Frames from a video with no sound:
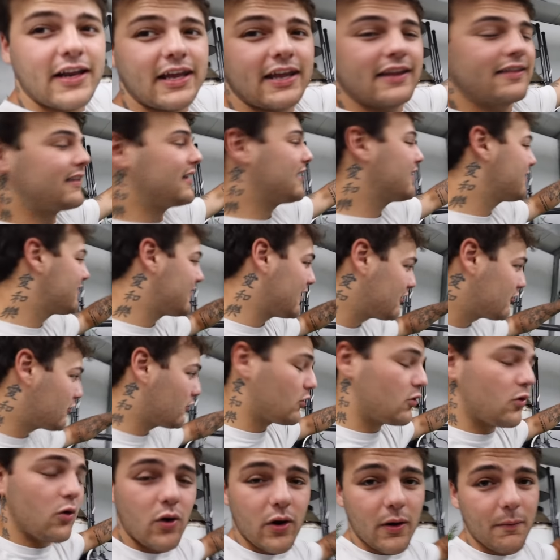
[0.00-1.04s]
get the
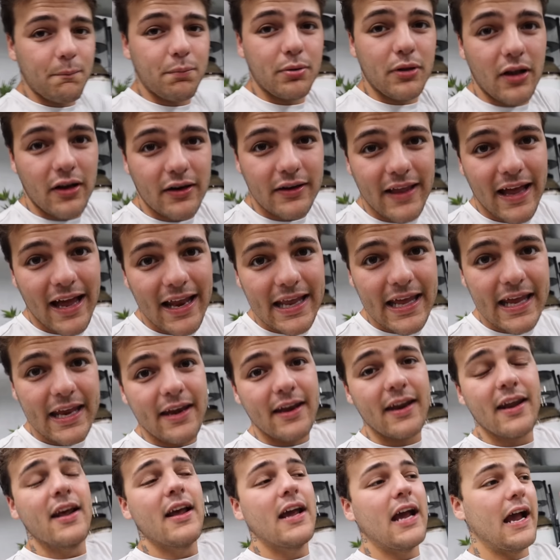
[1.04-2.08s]
extension cord and plug that
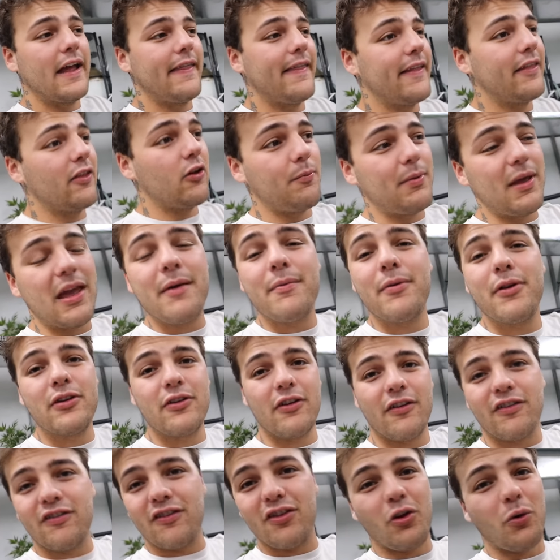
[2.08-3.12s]
in, and then they'll be able to
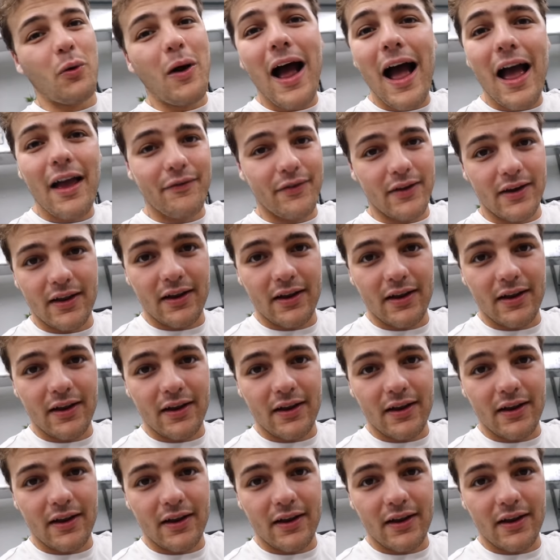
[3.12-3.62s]
just thrive in